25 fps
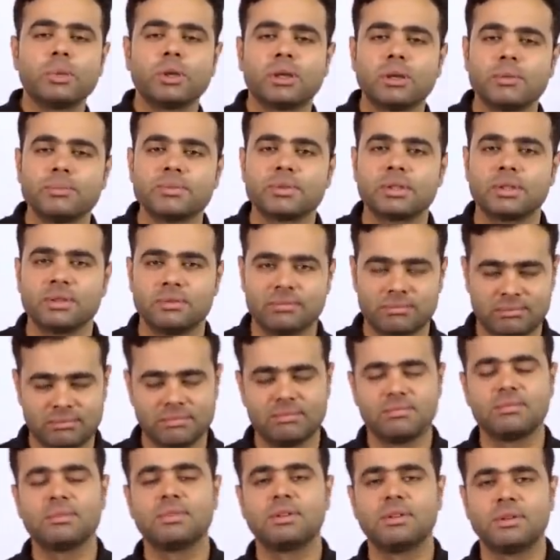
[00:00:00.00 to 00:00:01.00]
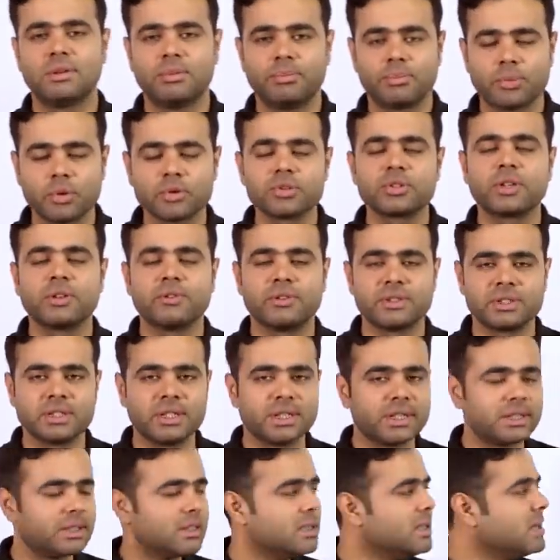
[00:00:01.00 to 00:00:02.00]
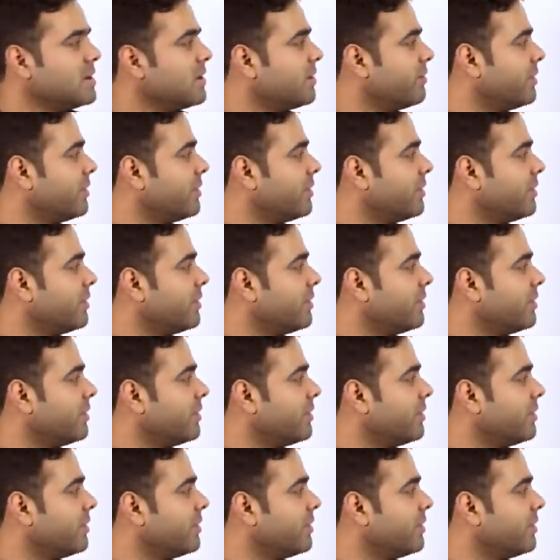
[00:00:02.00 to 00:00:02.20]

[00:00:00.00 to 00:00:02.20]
becomes positive, isn't it?